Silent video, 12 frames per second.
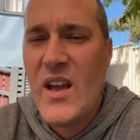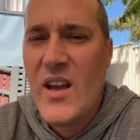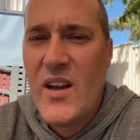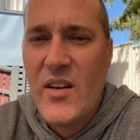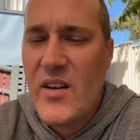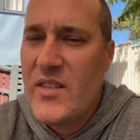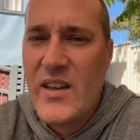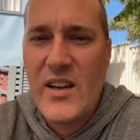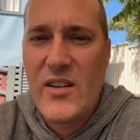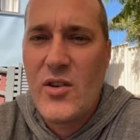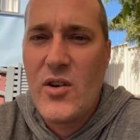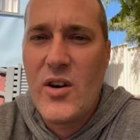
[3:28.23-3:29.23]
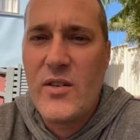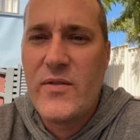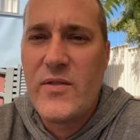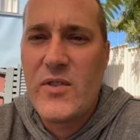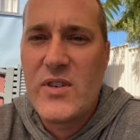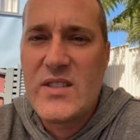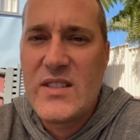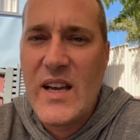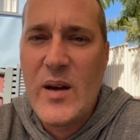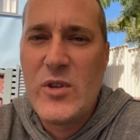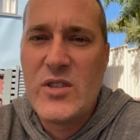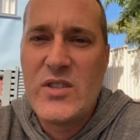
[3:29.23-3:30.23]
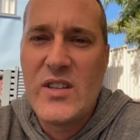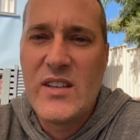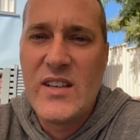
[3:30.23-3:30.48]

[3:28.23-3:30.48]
And I thank God for establishing